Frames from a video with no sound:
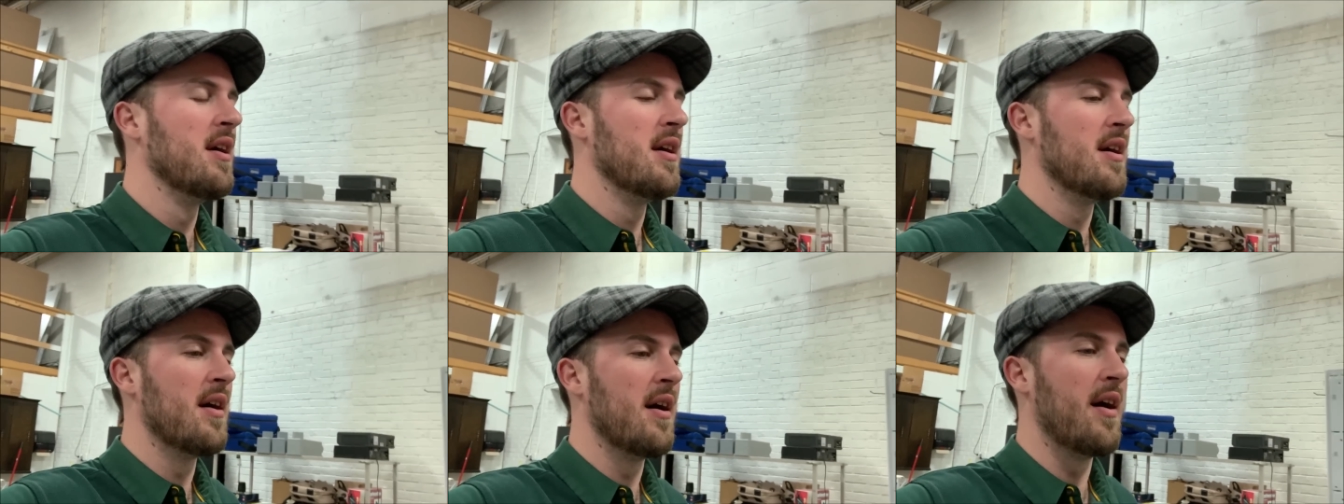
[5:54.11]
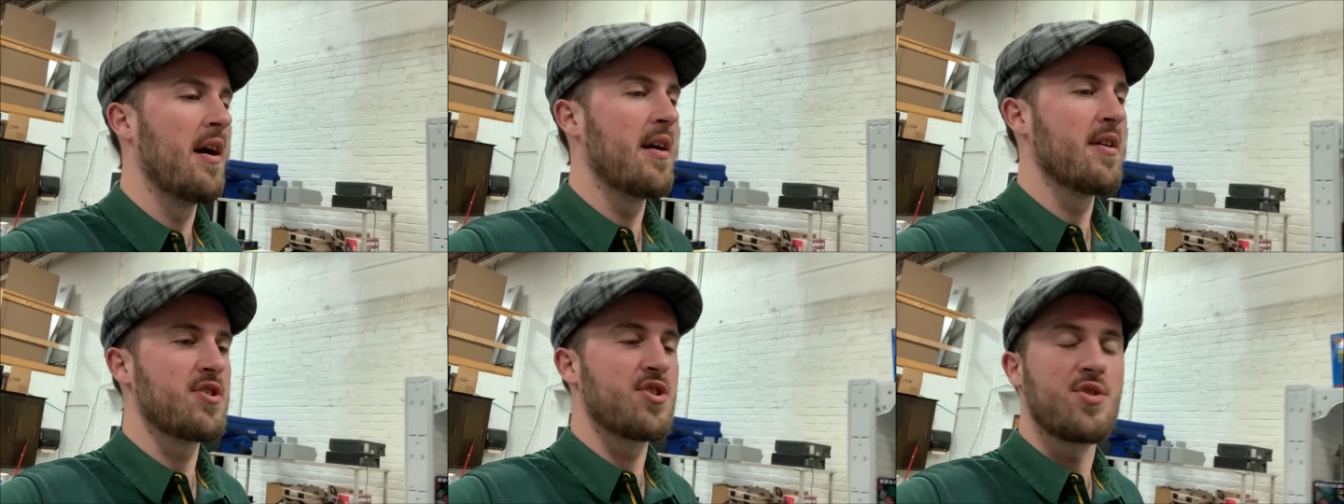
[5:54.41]

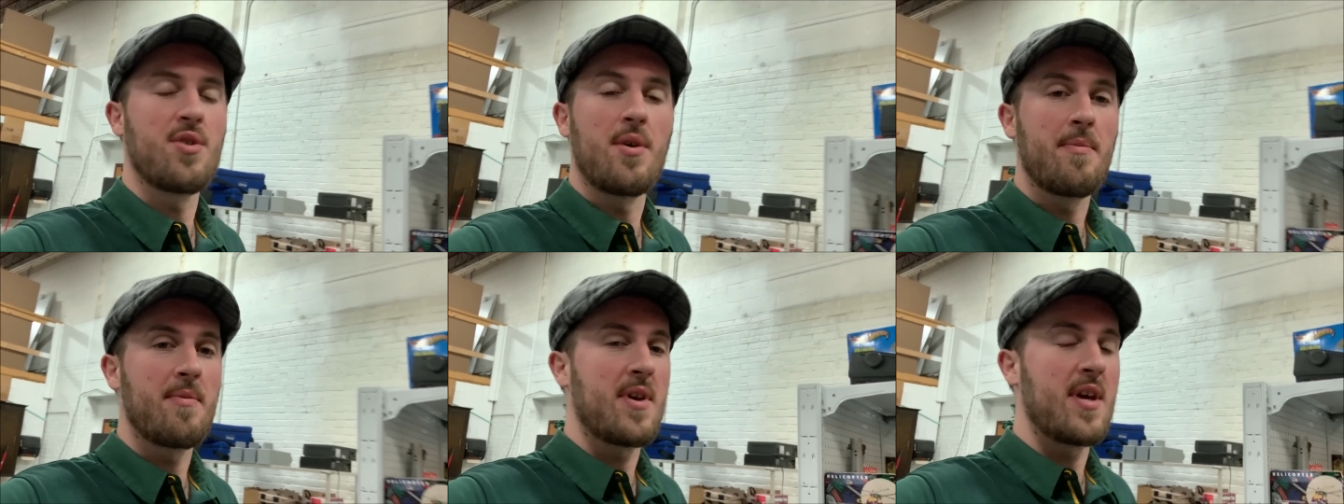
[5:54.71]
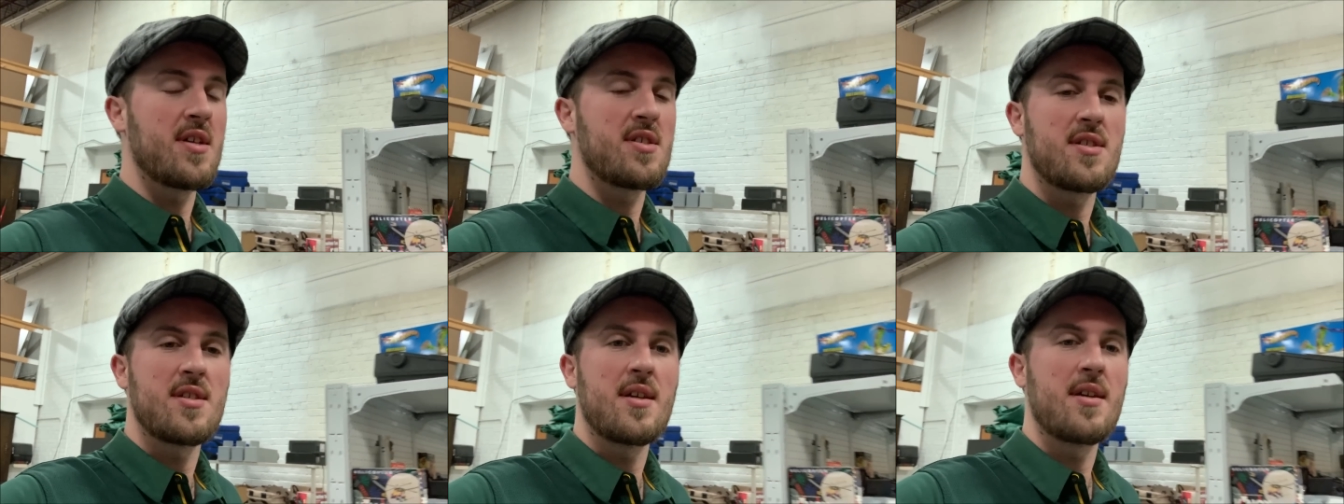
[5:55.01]
Uh, so I'm
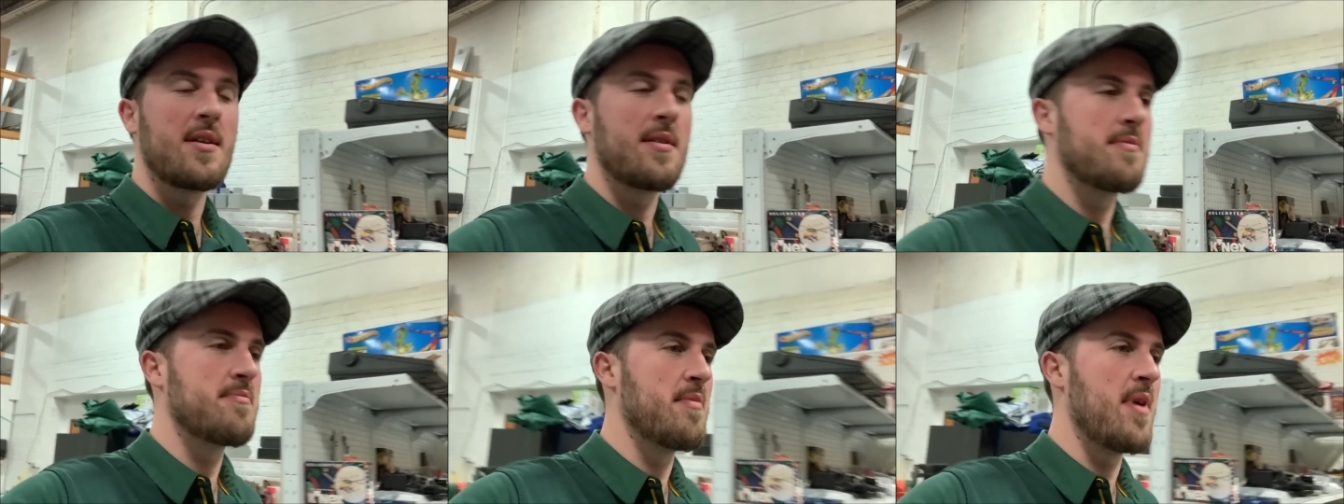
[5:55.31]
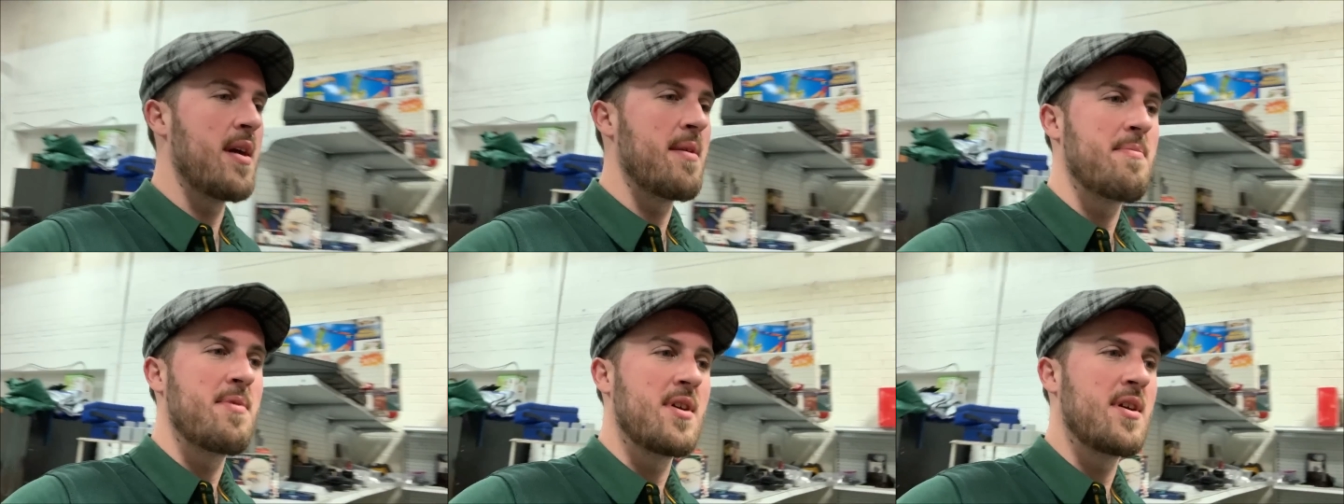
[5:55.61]
guessing
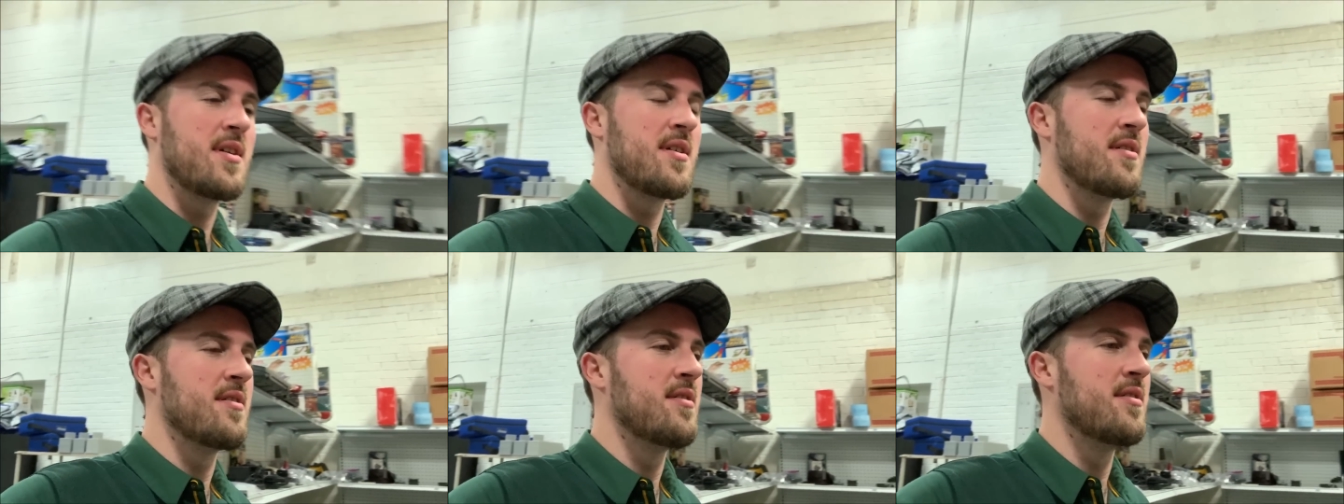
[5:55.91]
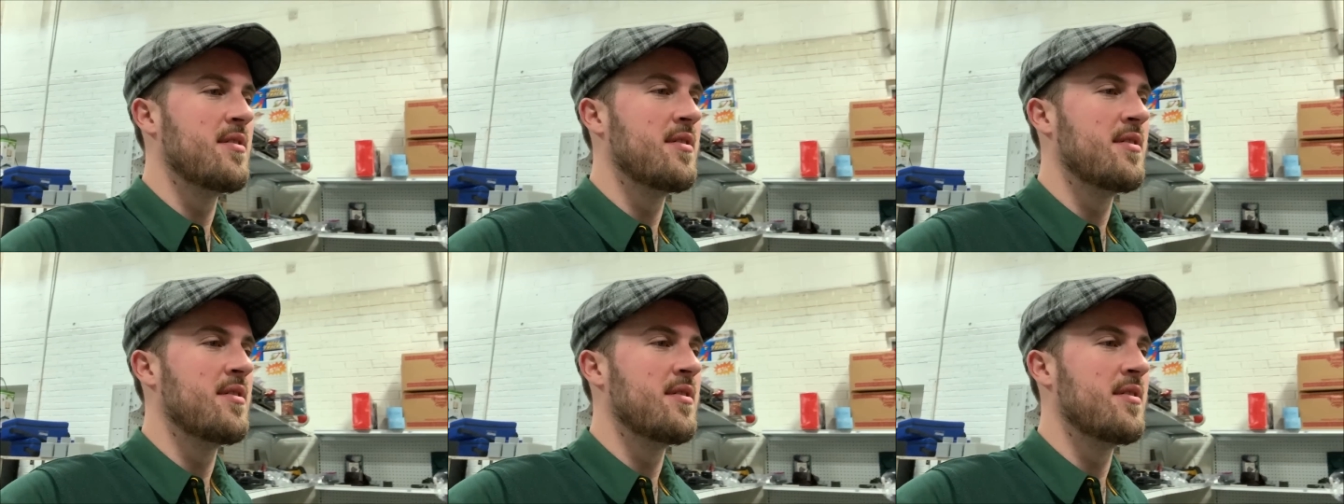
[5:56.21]
maybe,